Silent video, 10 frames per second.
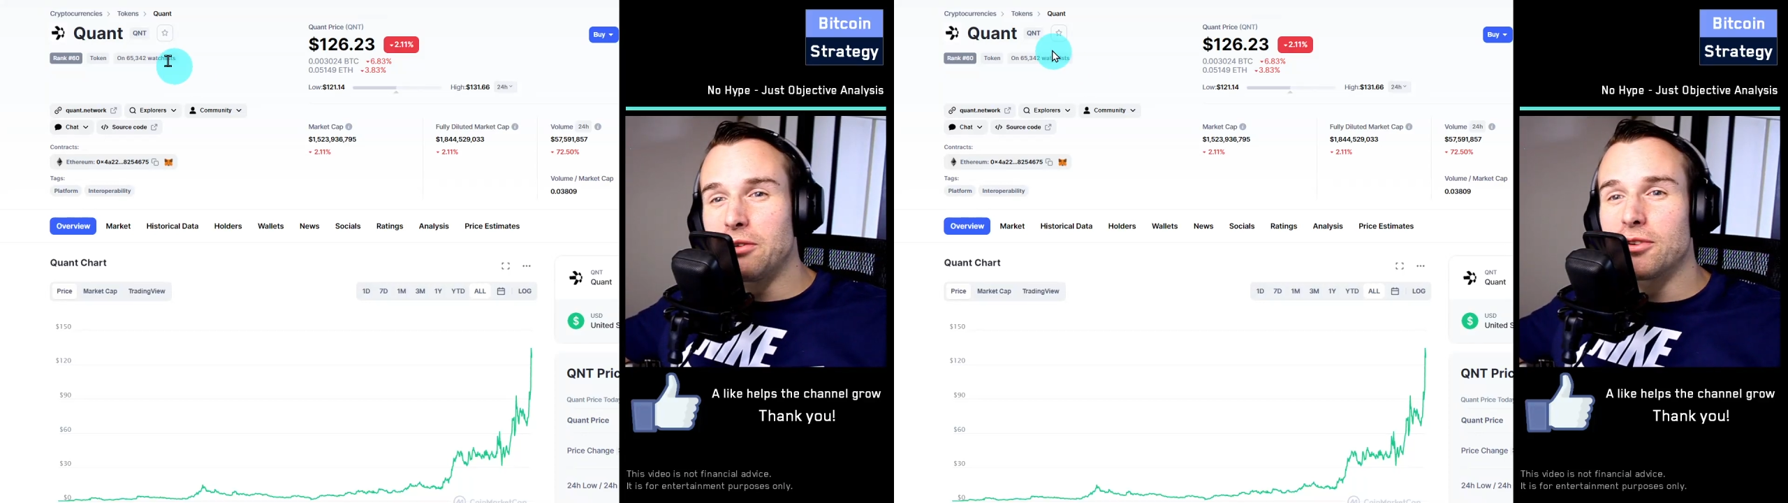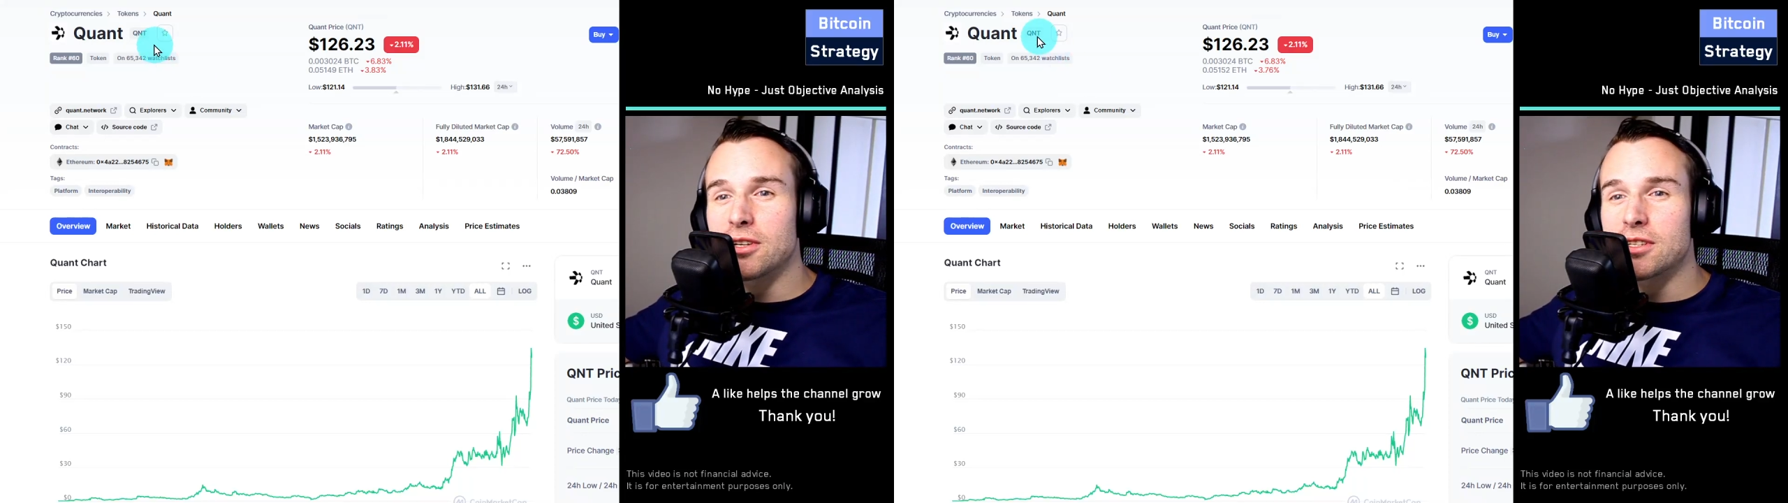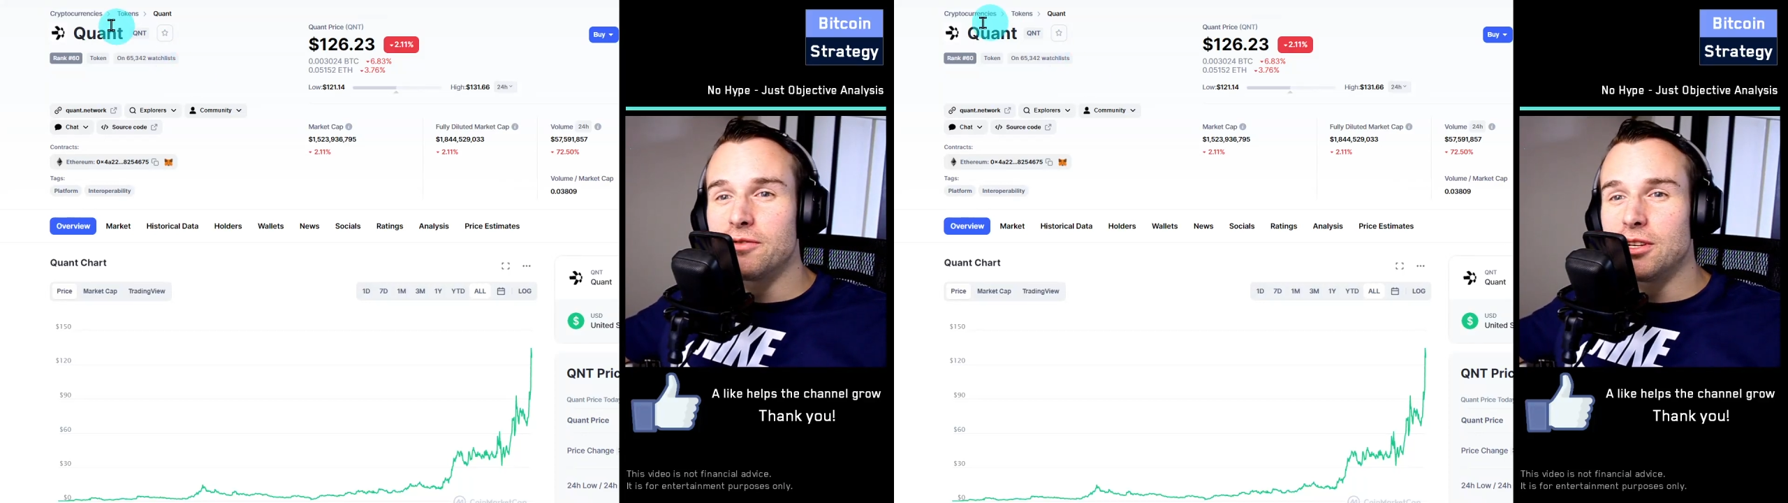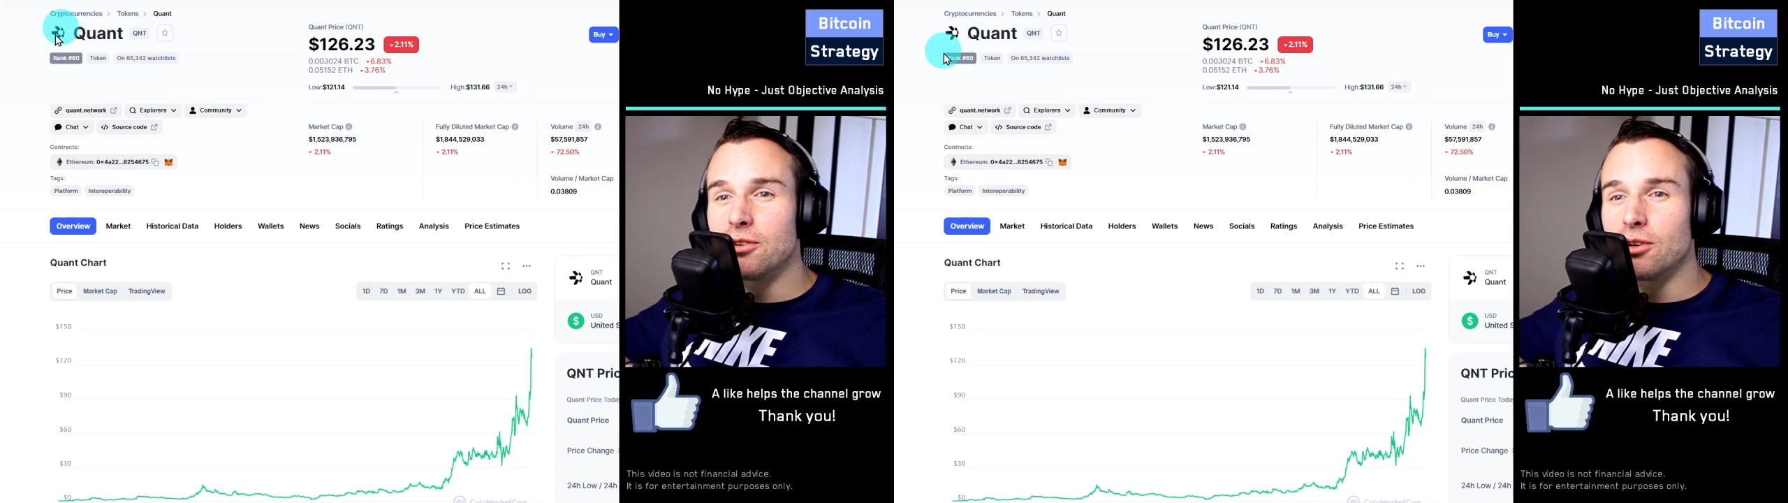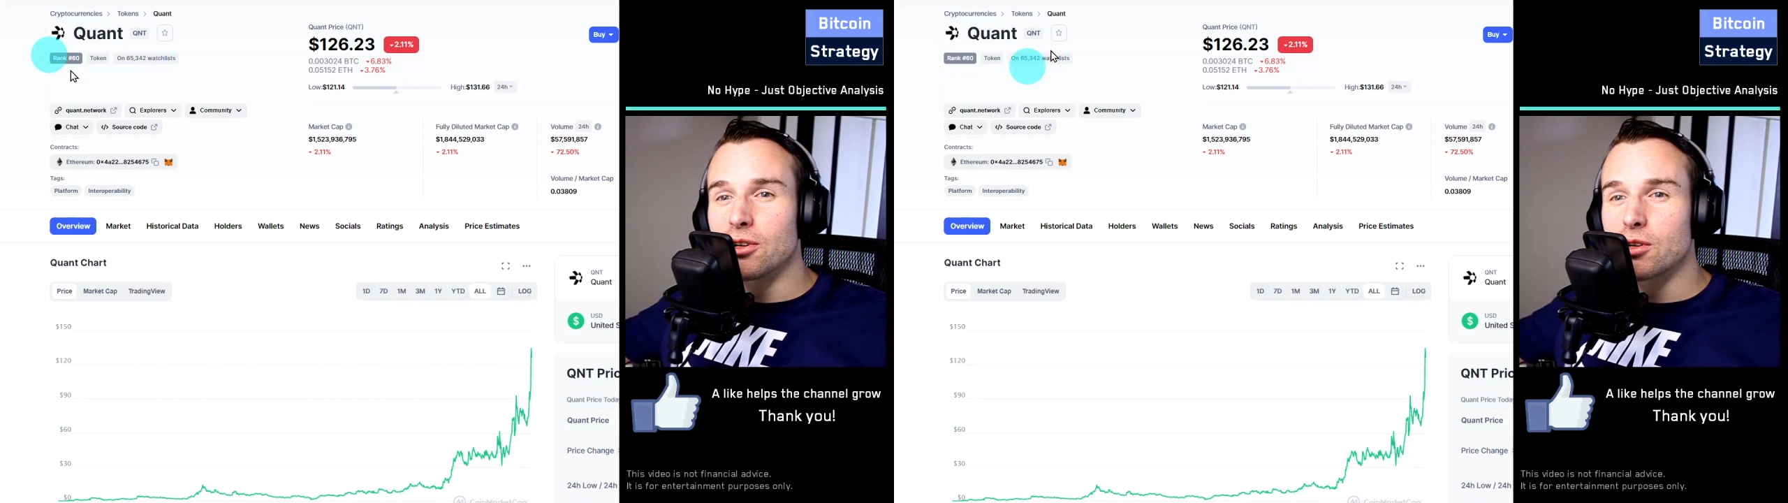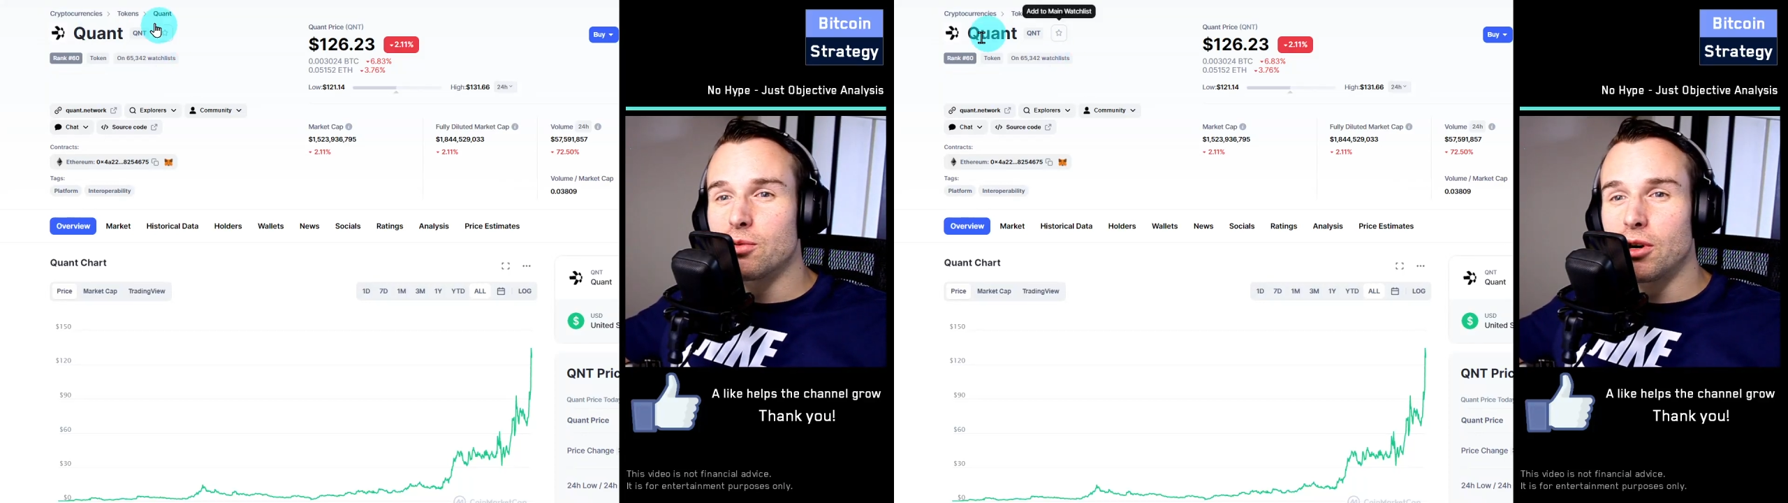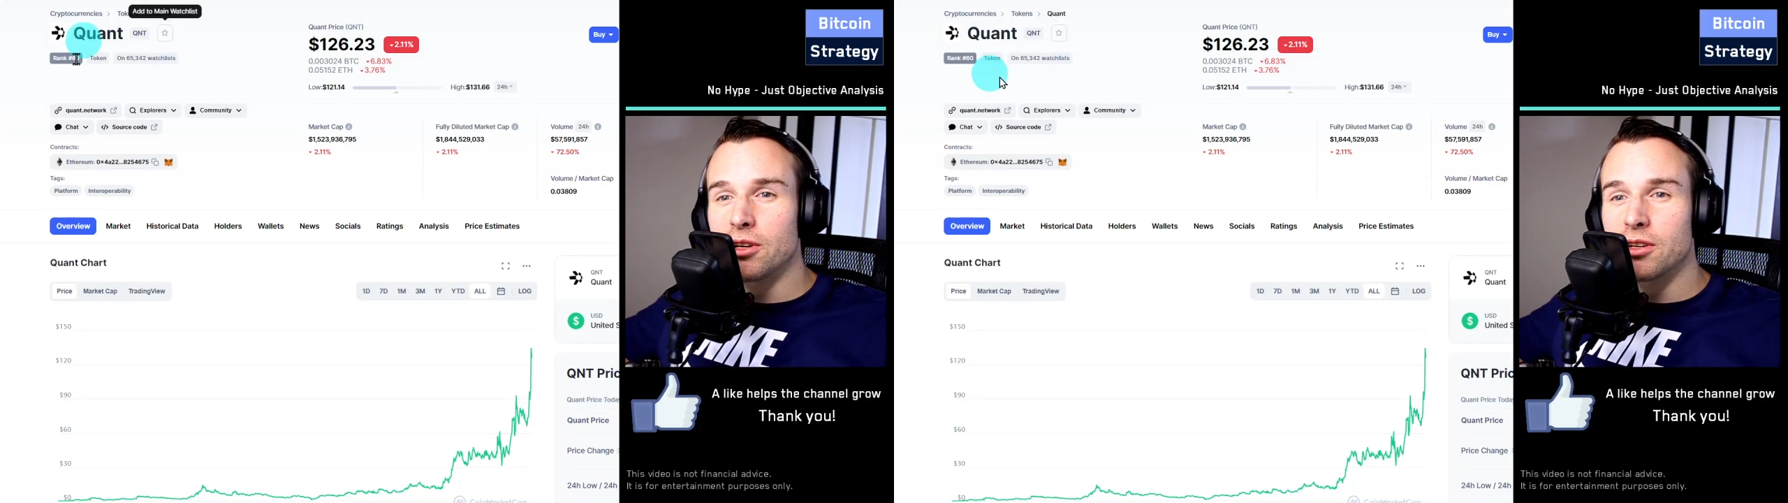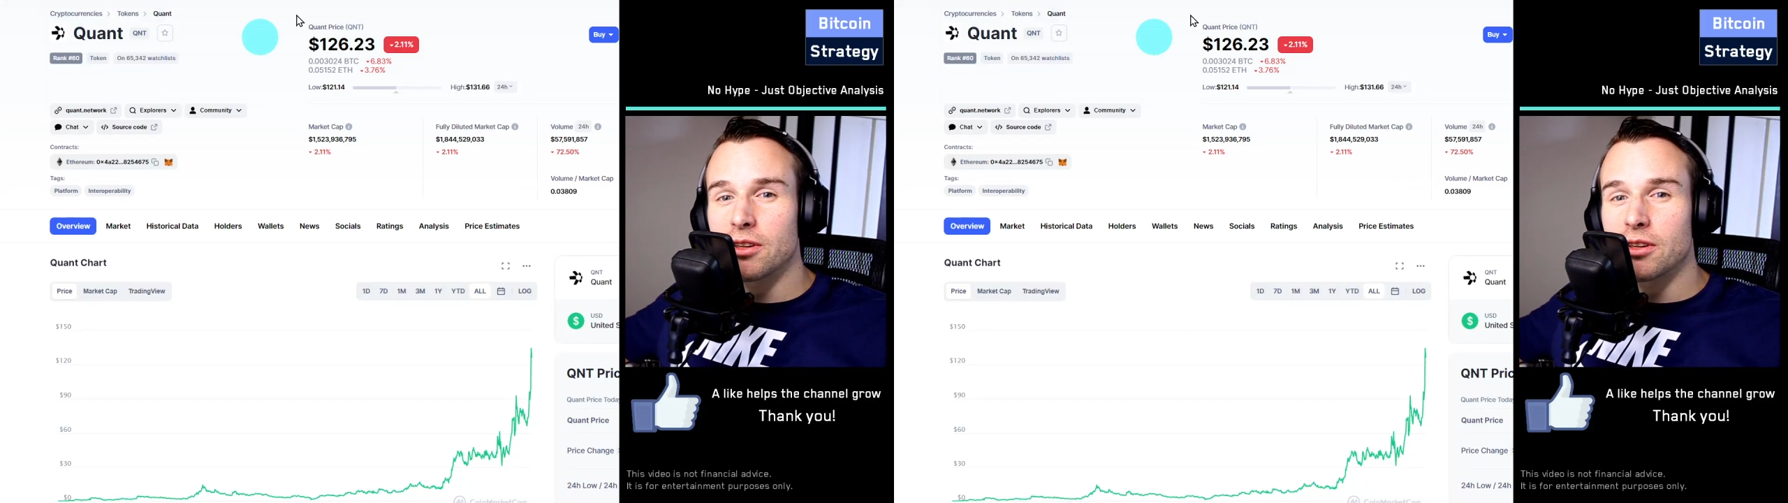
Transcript: first video on quant.